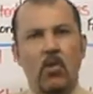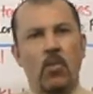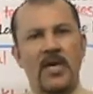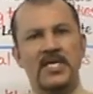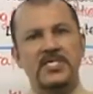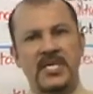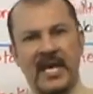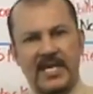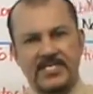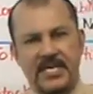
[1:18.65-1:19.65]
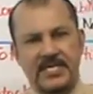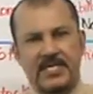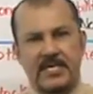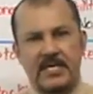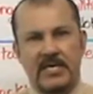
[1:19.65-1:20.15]
What is an
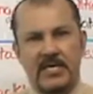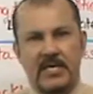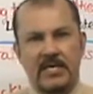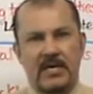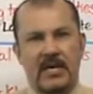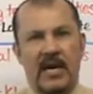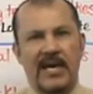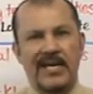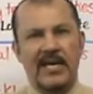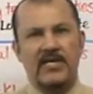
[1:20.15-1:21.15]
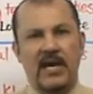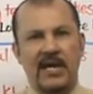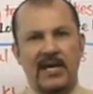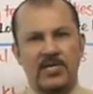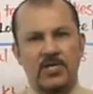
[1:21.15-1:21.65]
asset? I
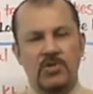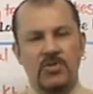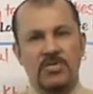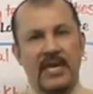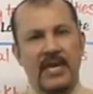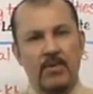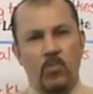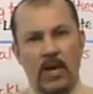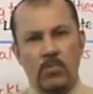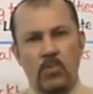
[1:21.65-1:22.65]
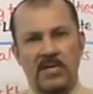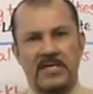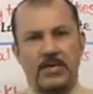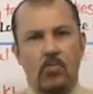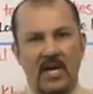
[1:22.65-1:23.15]
like to use a
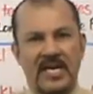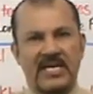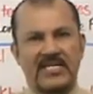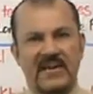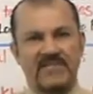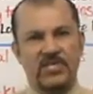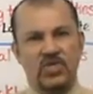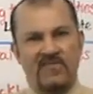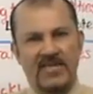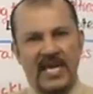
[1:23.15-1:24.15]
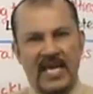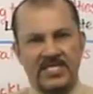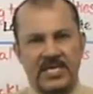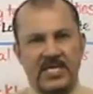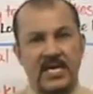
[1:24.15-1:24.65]
one-word working definition of an
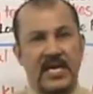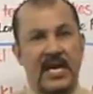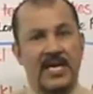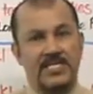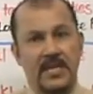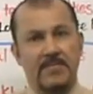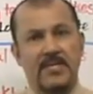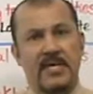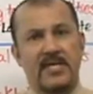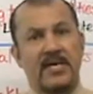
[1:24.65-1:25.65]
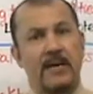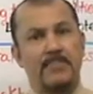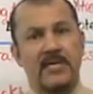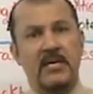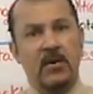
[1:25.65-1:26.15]
asset as something that the
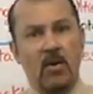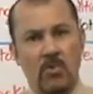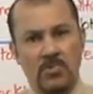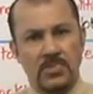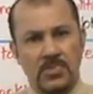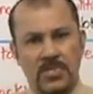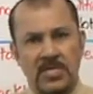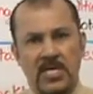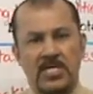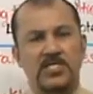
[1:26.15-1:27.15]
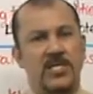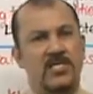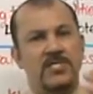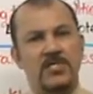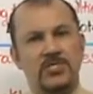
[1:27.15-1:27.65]
company owns.
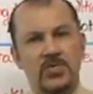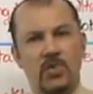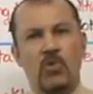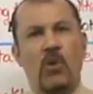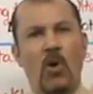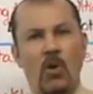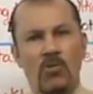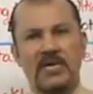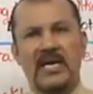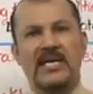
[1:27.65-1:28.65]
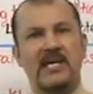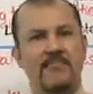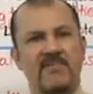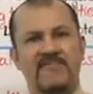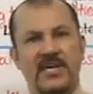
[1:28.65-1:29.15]
Just as you own a
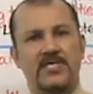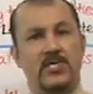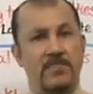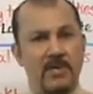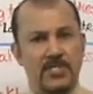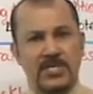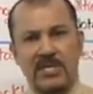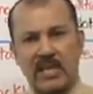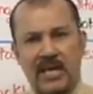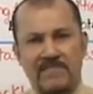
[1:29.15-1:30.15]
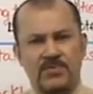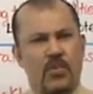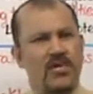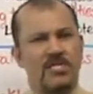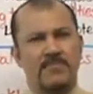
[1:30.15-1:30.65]
number of things in your personal lives,
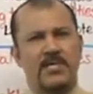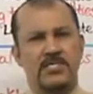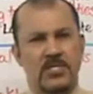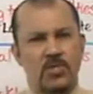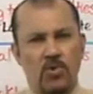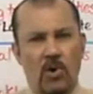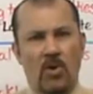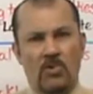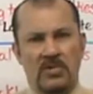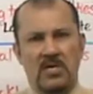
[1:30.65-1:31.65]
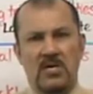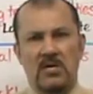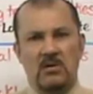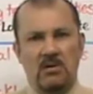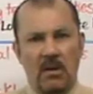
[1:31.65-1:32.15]
what are some things that you own?
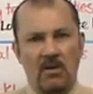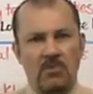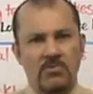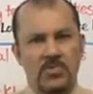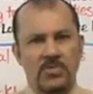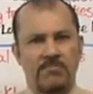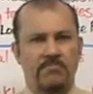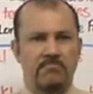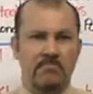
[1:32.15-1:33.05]
Clothes,